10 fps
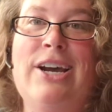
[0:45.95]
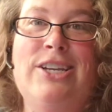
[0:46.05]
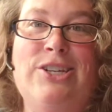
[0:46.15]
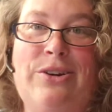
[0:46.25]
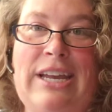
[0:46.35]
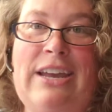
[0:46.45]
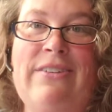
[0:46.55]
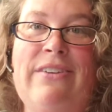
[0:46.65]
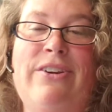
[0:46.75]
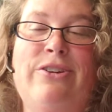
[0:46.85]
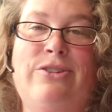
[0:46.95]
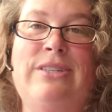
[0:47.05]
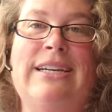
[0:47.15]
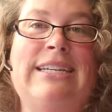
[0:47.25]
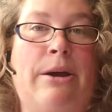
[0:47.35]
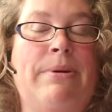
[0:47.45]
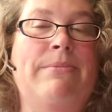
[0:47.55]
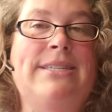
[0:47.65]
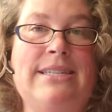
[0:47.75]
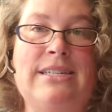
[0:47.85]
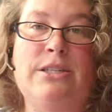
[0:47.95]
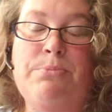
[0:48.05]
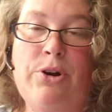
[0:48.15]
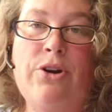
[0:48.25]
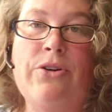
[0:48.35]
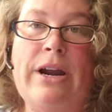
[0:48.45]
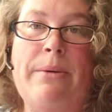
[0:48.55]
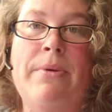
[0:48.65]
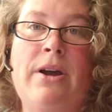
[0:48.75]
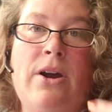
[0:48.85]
So even if you're using a down payment assistance program